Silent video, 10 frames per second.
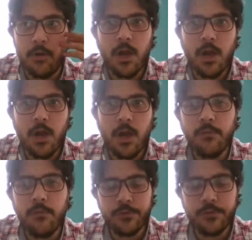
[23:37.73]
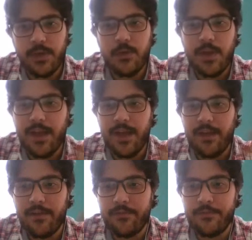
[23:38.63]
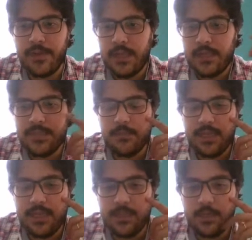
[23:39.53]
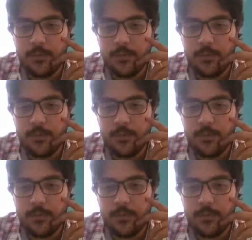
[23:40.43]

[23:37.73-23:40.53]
comfortable with when you have something a little bit